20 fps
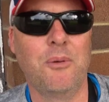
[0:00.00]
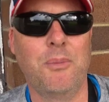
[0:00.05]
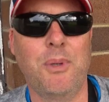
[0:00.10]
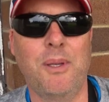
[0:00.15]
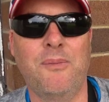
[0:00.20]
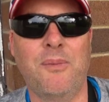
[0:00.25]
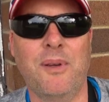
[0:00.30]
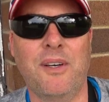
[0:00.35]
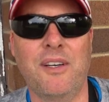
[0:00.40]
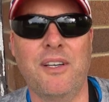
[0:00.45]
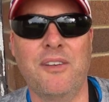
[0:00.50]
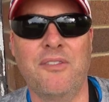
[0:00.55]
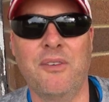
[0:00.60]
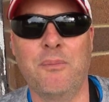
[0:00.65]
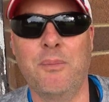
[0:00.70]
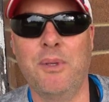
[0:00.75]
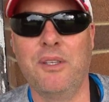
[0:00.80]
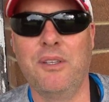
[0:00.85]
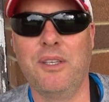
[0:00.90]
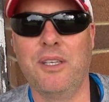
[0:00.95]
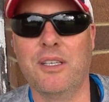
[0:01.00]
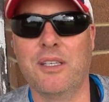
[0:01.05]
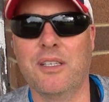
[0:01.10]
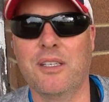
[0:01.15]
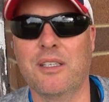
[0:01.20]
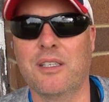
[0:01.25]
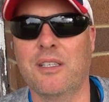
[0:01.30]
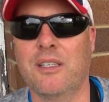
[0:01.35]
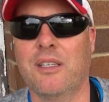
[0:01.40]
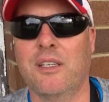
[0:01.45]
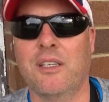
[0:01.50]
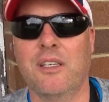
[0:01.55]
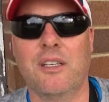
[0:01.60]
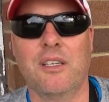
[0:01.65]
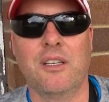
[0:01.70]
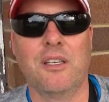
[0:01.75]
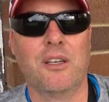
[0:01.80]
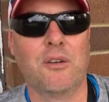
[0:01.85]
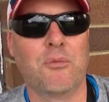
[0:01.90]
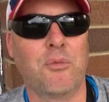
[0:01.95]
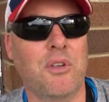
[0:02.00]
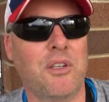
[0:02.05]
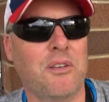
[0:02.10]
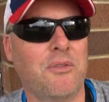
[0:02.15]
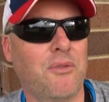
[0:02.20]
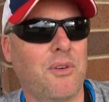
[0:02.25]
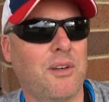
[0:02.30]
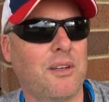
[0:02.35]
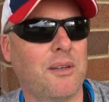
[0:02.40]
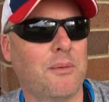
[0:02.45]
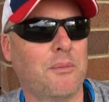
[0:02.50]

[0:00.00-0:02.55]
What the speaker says: you'll be very familiar with